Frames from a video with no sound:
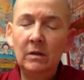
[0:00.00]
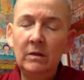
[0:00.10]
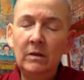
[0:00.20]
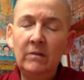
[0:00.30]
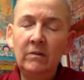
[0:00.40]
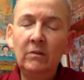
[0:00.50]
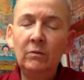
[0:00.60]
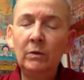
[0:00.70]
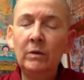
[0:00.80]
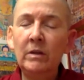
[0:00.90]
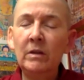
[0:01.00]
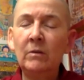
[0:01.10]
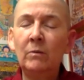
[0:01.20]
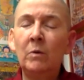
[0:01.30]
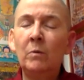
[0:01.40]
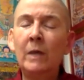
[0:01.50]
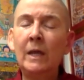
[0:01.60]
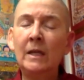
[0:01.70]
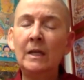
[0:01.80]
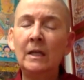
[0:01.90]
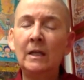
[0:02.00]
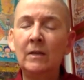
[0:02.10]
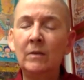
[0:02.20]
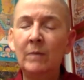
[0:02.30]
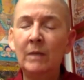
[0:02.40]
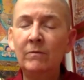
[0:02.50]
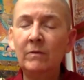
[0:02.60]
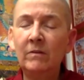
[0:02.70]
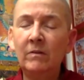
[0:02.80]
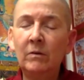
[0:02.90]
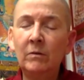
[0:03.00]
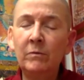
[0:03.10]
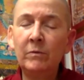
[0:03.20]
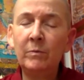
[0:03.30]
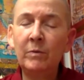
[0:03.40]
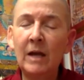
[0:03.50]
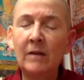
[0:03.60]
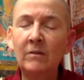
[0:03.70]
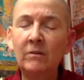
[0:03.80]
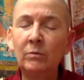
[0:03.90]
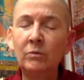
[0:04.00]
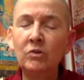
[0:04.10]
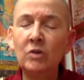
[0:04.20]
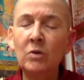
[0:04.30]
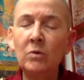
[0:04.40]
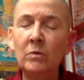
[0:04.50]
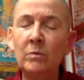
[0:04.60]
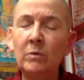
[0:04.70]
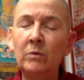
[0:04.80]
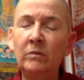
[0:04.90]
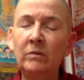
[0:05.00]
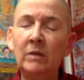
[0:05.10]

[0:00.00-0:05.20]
this is where the awakening and the benefits of the practice will show the most.